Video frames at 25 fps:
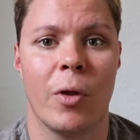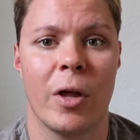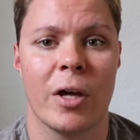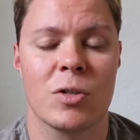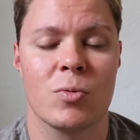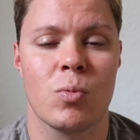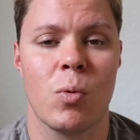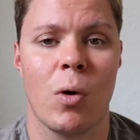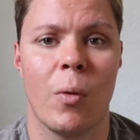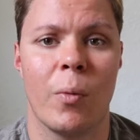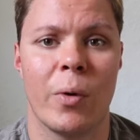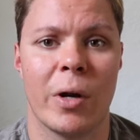
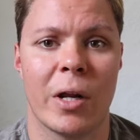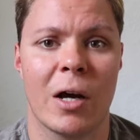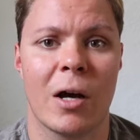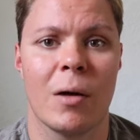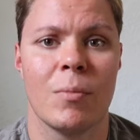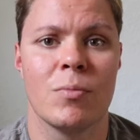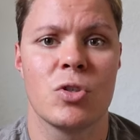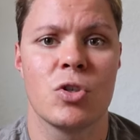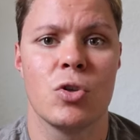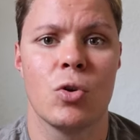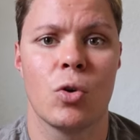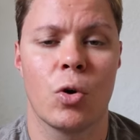That's why when it
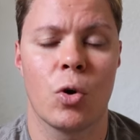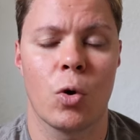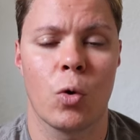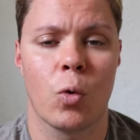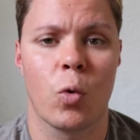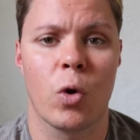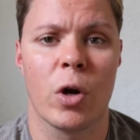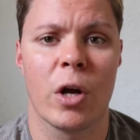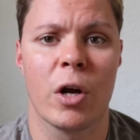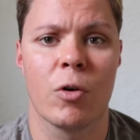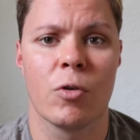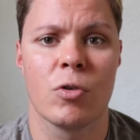comes to your
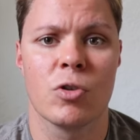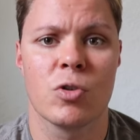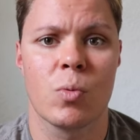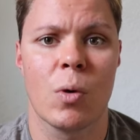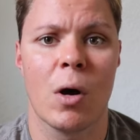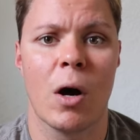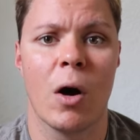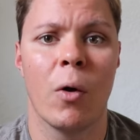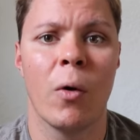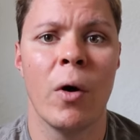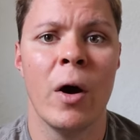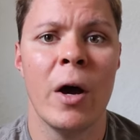career as
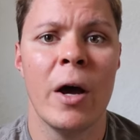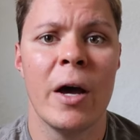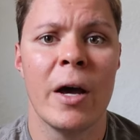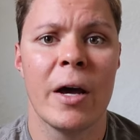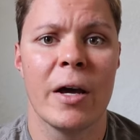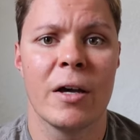well,